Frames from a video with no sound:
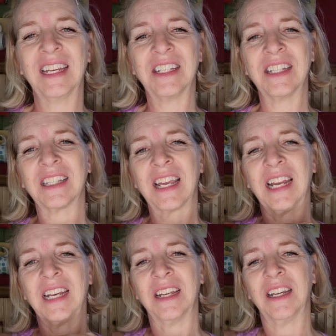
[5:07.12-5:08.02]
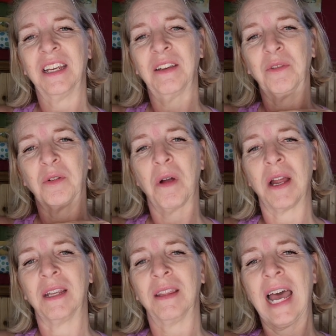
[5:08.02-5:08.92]
just kind of, if you're
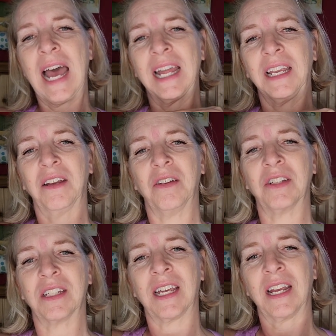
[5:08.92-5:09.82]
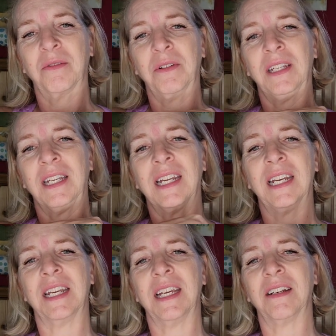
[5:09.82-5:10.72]
wanting that, you know, just kind of really get
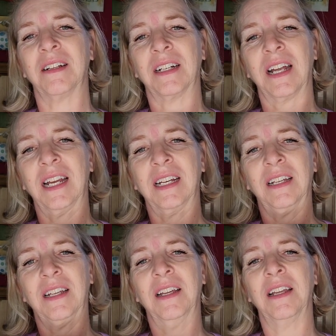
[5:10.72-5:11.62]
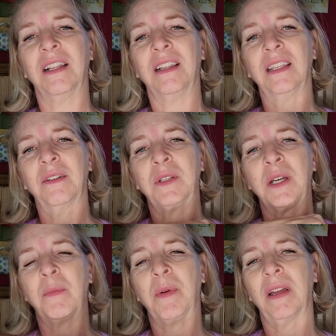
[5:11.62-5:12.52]
in here and kind of lift
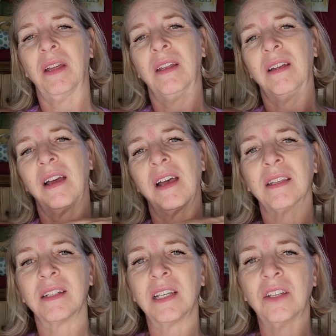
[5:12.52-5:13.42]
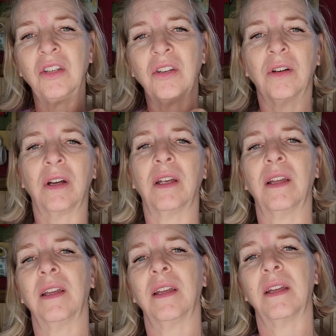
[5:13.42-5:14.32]
up on the tissue.
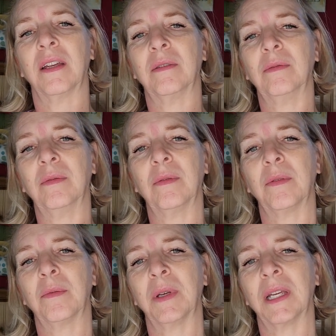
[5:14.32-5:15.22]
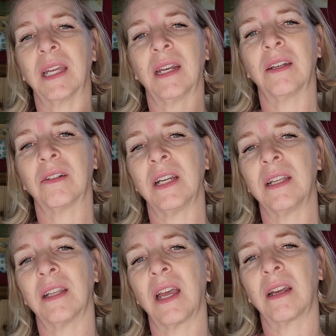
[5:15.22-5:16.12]
But get
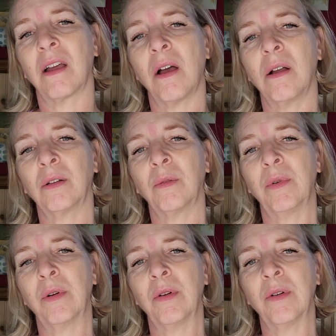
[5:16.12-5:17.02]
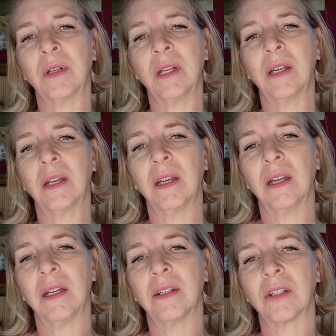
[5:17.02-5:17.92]
underneath that collarbone,
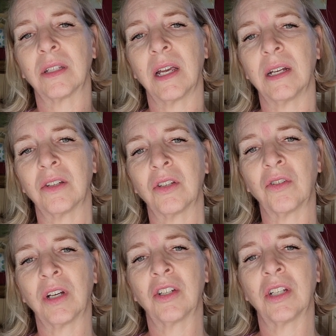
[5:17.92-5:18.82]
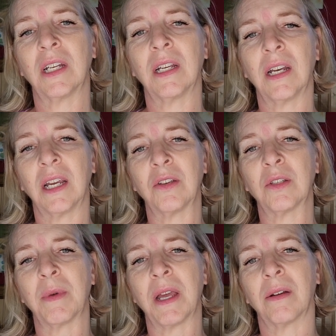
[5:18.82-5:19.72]
just kind of stretch it. I
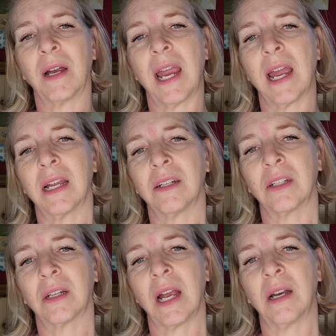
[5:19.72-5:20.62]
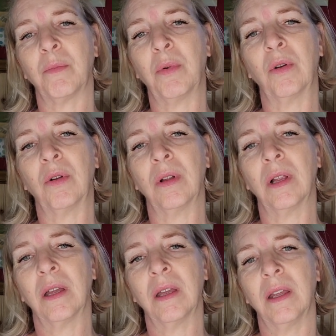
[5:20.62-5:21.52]
use my other hand to kind of pull
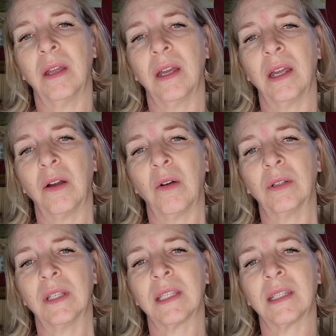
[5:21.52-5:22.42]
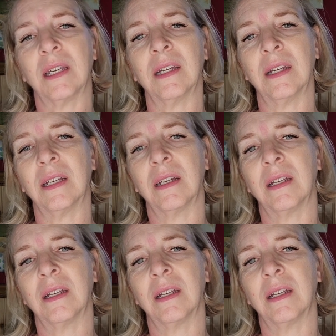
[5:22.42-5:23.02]
and hold the skin